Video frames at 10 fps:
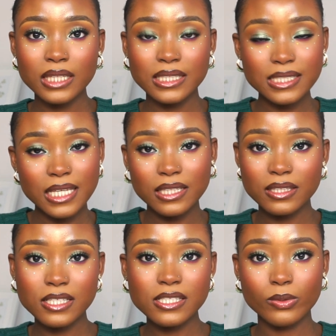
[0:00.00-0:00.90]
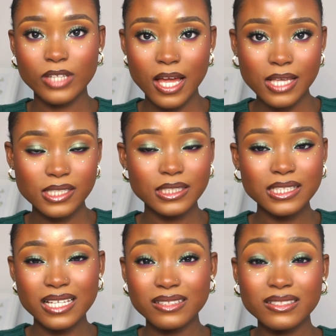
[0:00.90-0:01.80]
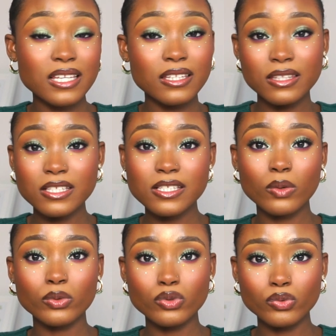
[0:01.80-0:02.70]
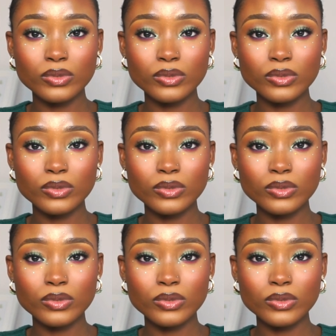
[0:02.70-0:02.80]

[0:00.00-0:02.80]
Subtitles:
these are the things I would ask, these are the things I would do.